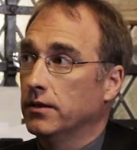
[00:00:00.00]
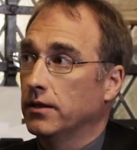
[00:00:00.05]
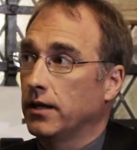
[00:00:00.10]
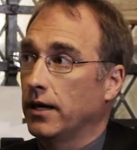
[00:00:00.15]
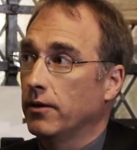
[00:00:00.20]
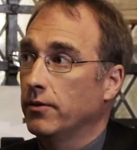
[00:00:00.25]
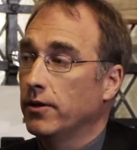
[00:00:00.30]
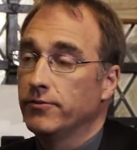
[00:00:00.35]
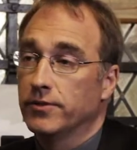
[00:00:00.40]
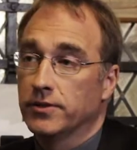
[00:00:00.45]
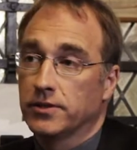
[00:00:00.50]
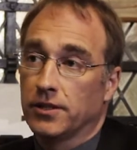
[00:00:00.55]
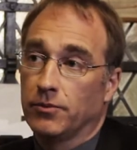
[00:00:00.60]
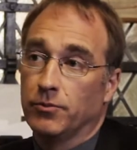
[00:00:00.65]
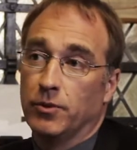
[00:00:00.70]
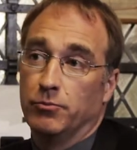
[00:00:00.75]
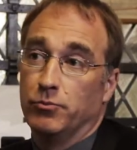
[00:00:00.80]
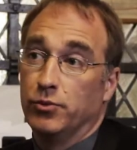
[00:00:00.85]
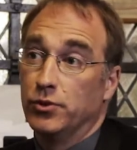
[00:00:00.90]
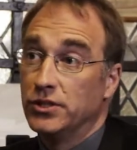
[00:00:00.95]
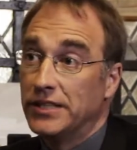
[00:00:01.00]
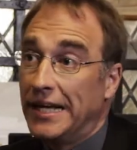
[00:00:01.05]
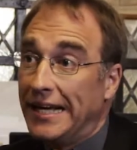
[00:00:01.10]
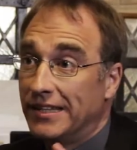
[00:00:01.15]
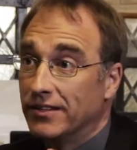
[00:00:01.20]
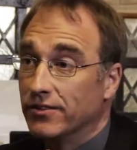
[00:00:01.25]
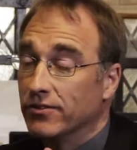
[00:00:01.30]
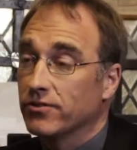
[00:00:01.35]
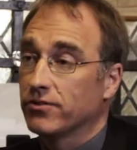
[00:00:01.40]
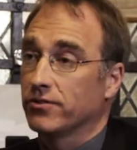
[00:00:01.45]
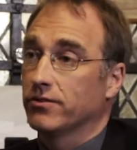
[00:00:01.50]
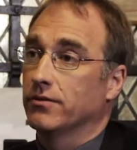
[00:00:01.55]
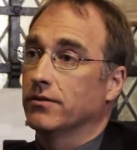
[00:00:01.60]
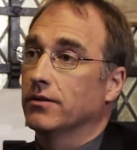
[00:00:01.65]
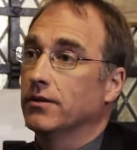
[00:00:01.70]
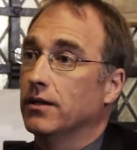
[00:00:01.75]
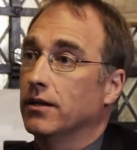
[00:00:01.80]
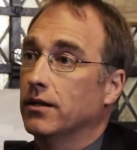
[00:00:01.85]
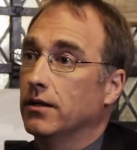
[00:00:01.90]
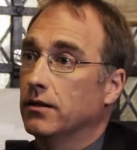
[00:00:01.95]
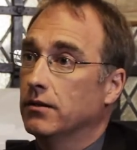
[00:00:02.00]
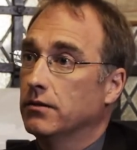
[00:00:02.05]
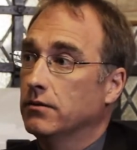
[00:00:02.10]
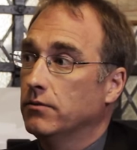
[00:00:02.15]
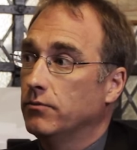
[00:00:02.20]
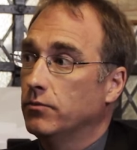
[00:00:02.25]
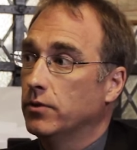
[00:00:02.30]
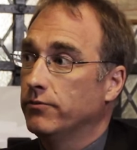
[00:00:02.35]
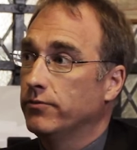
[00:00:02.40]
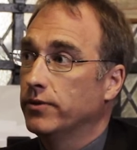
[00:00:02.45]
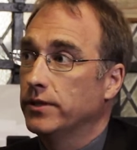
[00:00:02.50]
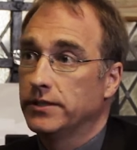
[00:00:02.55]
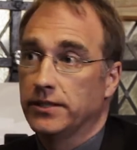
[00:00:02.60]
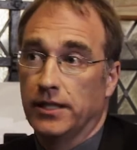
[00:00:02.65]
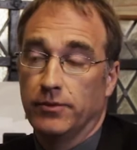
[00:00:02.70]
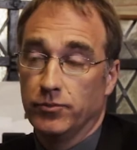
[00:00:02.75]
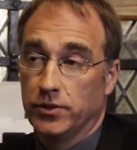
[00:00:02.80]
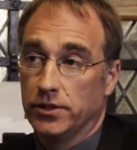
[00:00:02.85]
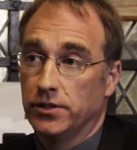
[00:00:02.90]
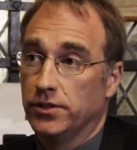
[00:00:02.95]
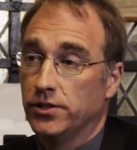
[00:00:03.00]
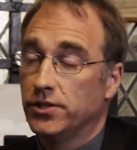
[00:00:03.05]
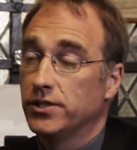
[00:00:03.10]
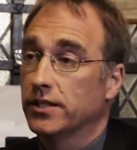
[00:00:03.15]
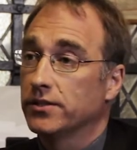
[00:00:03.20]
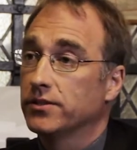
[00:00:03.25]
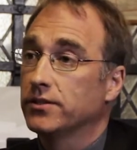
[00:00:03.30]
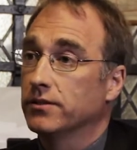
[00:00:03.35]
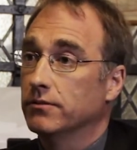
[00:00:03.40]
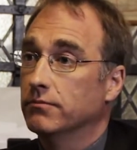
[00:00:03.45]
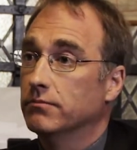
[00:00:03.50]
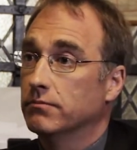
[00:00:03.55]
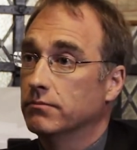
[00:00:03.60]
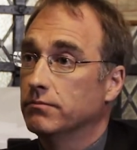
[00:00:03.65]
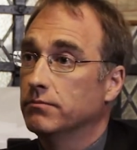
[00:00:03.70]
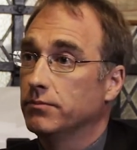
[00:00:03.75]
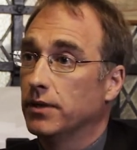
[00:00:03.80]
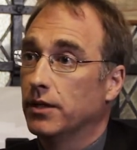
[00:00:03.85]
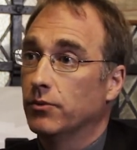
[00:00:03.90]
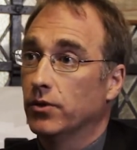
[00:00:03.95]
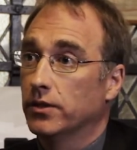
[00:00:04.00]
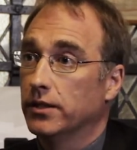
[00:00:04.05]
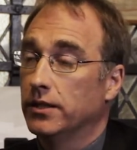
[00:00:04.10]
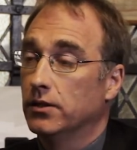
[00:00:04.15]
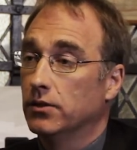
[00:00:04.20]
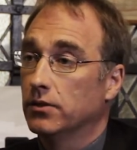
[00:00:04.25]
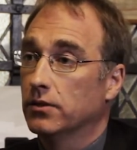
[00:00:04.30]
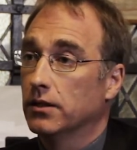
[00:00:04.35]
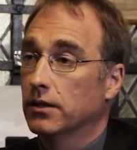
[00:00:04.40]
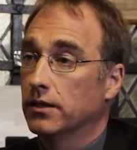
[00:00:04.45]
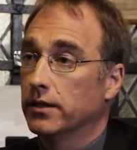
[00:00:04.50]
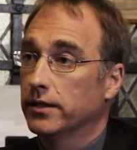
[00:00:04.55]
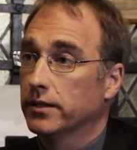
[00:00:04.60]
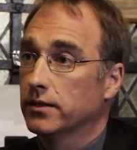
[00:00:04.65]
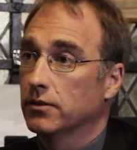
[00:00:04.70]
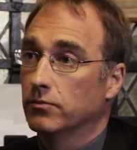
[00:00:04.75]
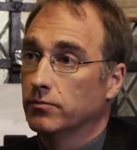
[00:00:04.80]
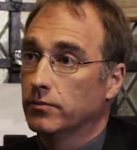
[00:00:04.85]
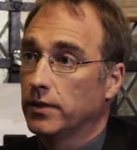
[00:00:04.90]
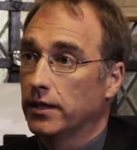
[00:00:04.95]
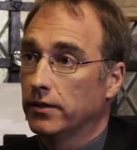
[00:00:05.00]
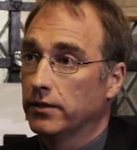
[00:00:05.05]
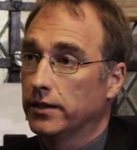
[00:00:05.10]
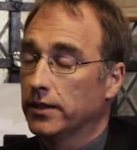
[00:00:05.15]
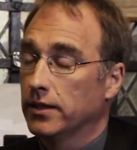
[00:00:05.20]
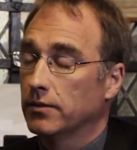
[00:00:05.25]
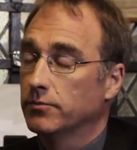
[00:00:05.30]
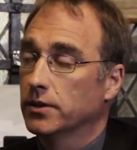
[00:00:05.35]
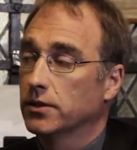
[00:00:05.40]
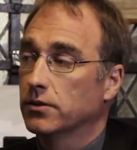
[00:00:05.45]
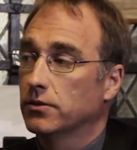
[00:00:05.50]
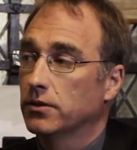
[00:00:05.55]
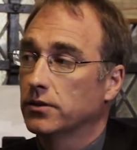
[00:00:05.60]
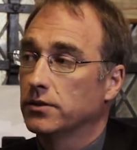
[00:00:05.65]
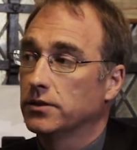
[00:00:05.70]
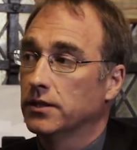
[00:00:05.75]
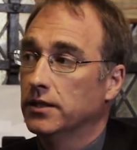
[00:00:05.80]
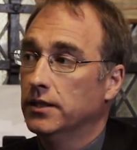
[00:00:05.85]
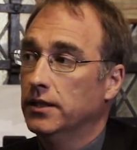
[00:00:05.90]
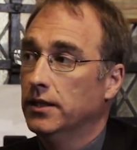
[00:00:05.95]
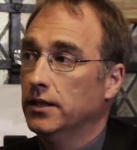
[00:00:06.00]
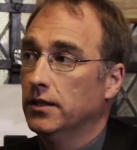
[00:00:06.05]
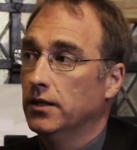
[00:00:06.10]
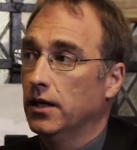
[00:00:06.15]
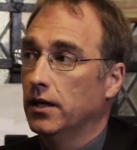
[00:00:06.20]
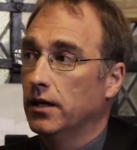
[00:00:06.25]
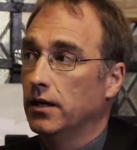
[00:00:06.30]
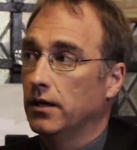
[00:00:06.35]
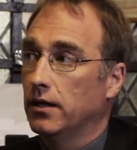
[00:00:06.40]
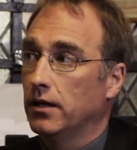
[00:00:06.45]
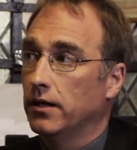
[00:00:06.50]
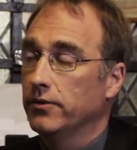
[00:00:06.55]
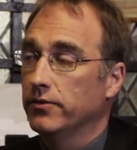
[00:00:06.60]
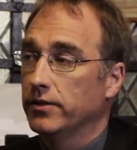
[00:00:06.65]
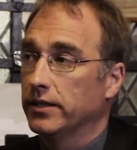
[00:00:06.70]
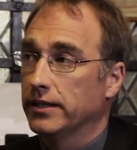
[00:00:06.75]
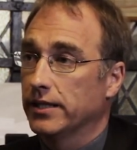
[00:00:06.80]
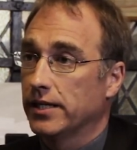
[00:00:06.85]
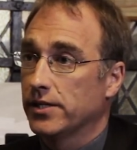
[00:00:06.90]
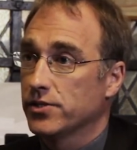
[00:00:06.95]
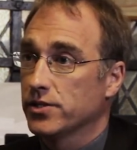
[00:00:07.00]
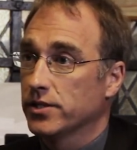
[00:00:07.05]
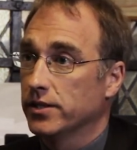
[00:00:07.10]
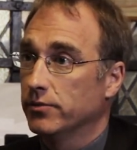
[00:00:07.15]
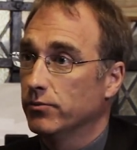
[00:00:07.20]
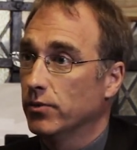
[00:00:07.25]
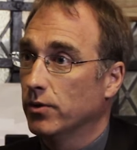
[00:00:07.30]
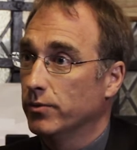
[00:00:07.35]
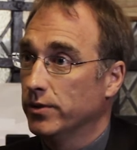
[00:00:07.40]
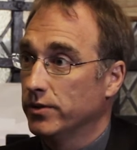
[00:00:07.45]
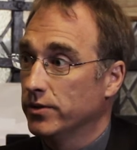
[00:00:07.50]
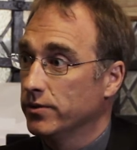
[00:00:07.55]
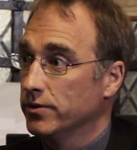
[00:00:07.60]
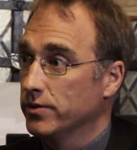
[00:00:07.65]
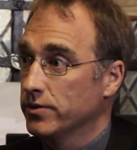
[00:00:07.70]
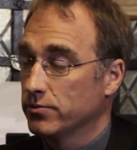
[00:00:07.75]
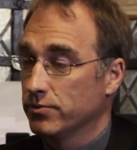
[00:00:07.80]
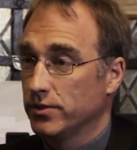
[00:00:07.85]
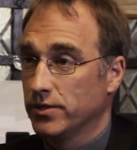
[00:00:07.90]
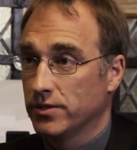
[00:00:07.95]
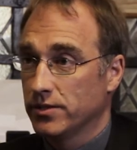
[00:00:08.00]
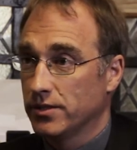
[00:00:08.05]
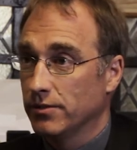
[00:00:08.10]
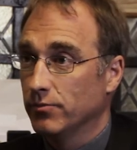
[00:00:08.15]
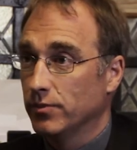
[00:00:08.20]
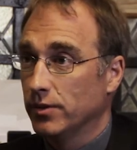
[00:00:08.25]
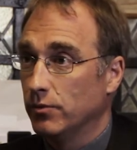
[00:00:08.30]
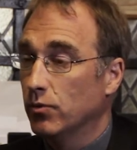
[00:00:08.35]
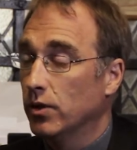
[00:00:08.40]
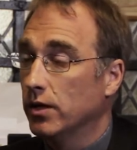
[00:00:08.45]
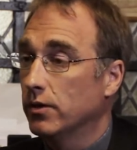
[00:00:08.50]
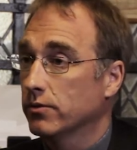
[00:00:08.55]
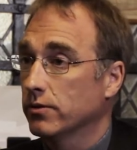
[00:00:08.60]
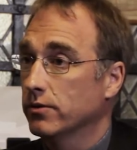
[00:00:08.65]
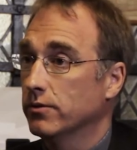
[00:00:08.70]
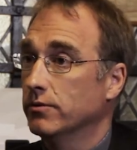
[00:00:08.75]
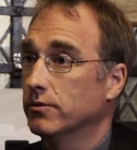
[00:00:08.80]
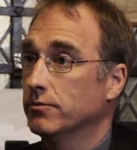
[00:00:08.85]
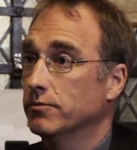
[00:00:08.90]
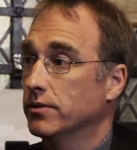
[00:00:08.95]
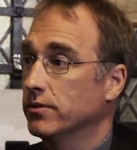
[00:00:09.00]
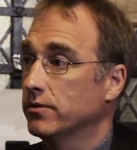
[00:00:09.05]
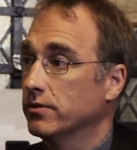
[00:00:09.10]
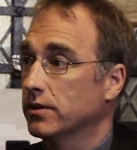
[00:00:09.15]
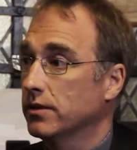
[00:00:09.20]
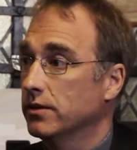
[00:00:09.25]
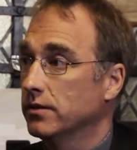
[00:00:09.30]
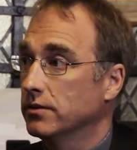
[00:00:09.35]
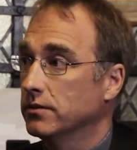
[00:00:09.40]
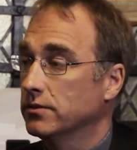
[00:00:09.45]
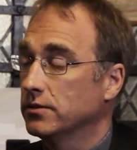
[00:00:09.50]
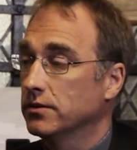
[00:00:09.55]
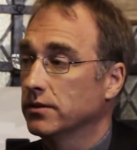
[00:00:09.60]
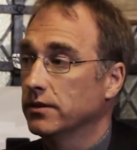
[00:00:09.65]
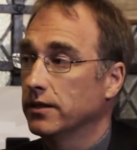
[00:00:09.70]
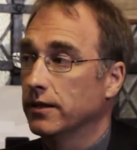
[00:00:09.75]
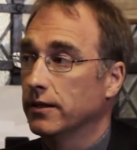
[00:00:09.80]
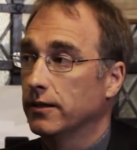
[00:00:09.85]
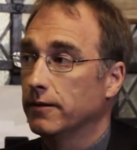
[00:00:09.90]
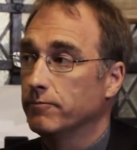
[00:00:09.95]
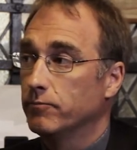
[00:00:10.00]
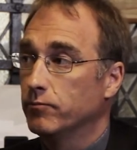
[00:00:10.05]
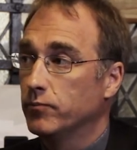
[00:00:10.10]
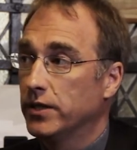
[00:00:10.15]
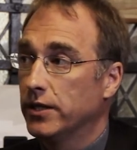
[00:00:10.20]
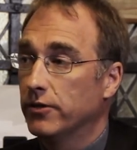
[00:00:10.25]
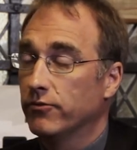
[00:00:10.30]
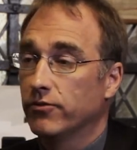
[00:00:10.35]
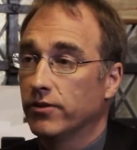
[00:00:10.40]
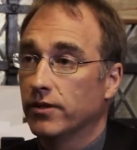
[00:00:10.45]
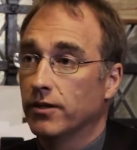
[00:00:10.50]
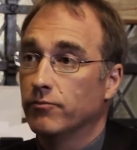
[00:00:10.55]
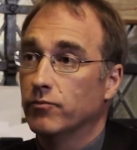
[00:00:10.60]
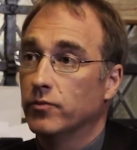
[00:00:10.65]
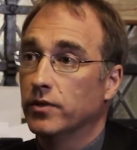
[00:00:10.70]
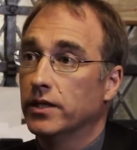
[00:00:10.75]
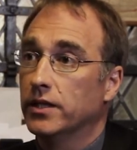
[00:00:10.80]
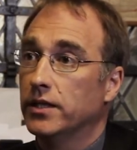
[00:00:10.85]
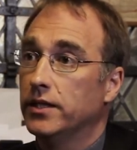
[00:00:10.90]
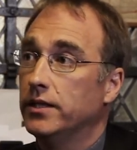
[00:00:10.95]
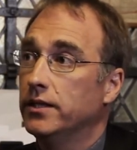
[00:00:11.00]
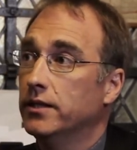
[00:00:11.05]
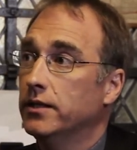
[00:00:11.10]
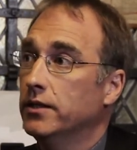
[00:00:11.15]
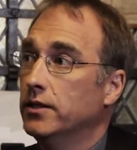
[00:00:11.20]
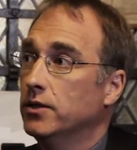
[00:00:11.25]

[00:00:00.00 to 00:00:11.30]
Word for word: however someone presents, uh, we're very tempted to judge them by what they look like and how they come across. Uh, I think actually what we do is we simply welcome them and, and um, give them the